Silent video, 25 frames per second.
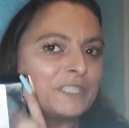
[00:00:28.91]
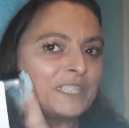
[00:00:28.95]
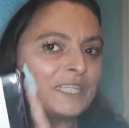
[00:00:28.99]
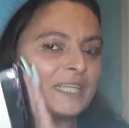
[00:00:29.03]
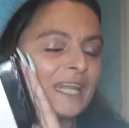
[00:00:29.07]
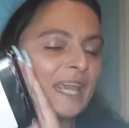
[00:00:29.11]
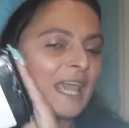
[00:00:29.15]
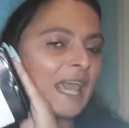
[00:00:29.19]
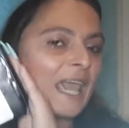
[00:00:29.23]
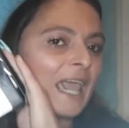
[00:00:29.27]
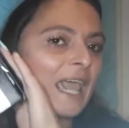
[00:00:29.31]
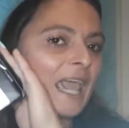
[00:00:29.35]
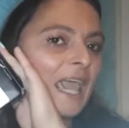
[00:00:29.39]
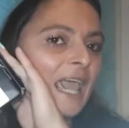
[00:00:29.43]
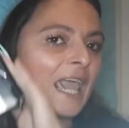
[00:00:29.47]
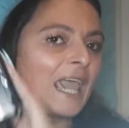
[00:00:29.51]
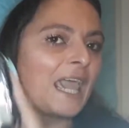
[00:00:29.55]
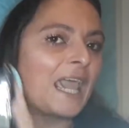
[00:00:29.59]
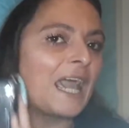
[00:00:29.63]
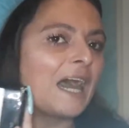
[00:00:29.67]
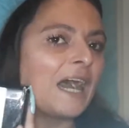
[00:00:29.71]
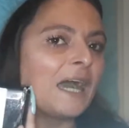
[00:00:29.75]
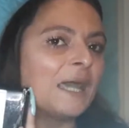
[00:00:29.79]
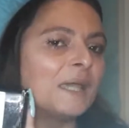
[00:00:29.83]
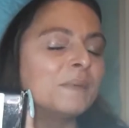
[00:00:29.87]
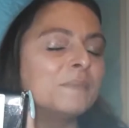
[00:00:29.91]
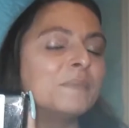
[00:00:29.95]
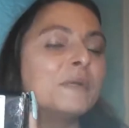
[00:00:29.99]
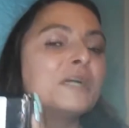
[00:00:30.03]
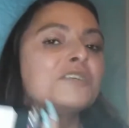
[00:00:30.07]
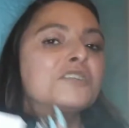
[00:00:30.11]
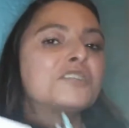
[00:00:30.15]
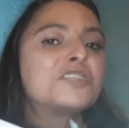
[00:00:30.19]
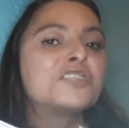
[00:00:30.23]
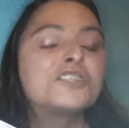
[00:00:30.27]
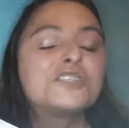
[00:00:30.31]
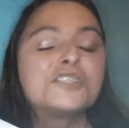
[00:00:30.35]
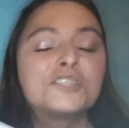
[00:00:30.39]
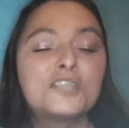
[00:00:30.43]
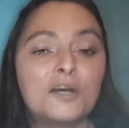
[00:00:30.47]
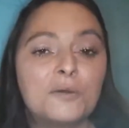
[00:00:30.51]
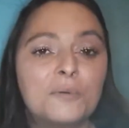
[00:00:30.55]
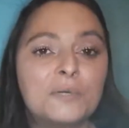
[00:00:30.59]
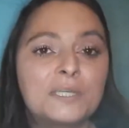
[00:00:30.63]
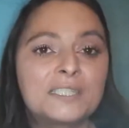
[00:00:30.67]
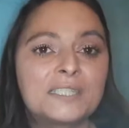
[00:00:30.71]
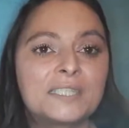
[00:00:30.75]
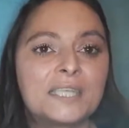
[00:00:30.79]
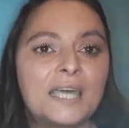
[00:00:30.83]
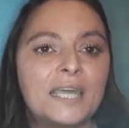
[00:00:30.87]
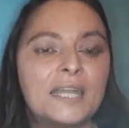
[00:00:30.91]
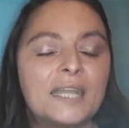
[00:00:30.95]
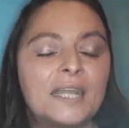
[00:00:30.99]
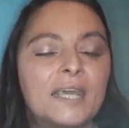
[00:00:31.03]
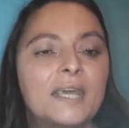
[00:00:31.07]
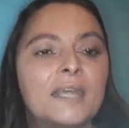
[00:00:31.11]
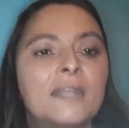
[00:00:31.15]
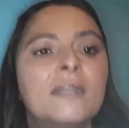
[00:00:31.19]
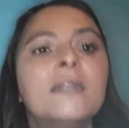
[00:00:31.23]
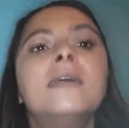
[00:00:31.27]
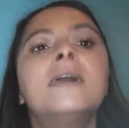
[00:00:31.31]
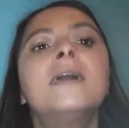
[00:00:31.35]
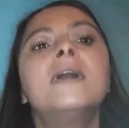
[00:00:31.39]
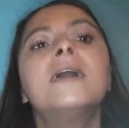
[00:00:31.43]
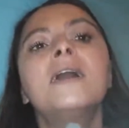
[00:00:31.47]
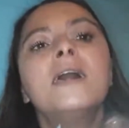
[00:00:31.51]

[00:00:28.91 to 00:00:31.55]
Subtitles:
today. I am so excited.